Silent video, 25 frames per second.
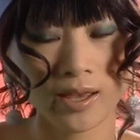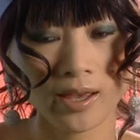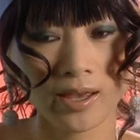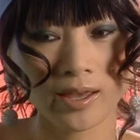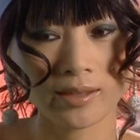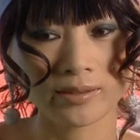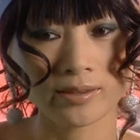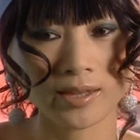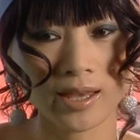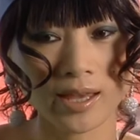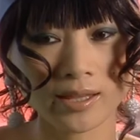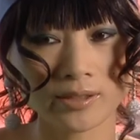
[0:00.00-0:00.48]

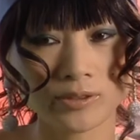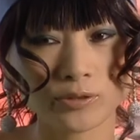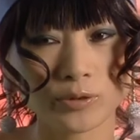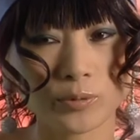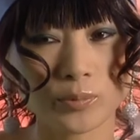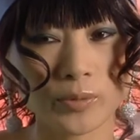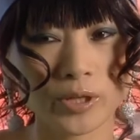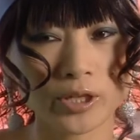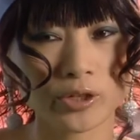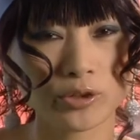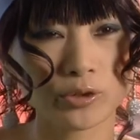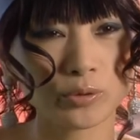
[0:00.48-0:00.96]
And that will
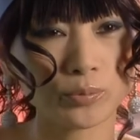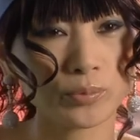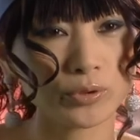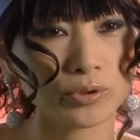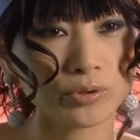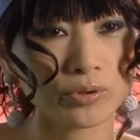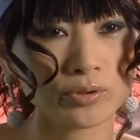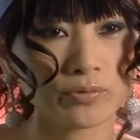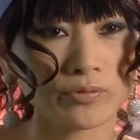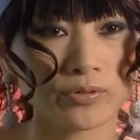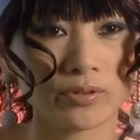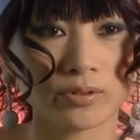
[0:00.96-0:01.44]
make you
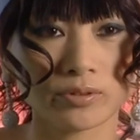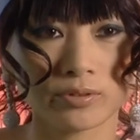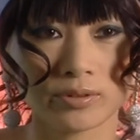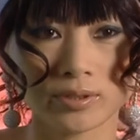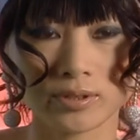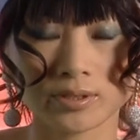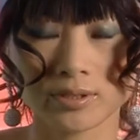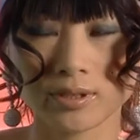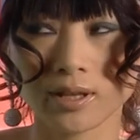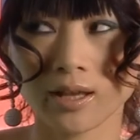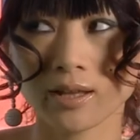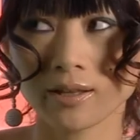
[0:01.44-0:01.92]
beautiful.
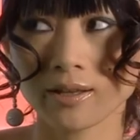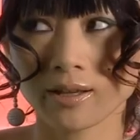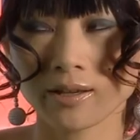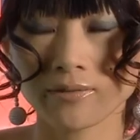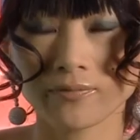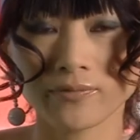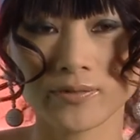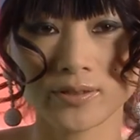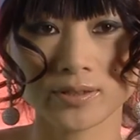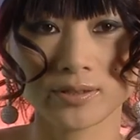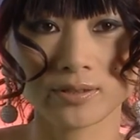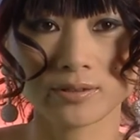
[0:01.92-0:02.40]
It's not
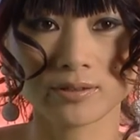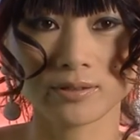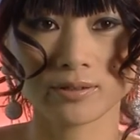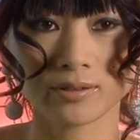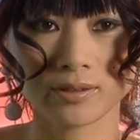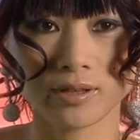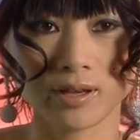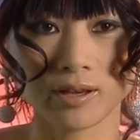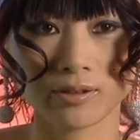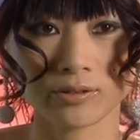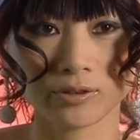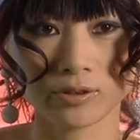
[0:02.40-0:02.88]
like
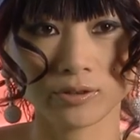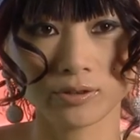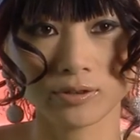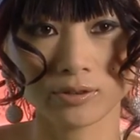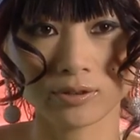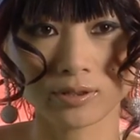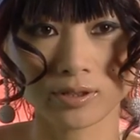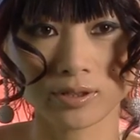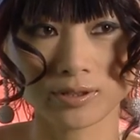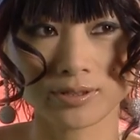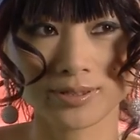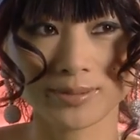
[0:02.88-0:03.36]
physically how you look.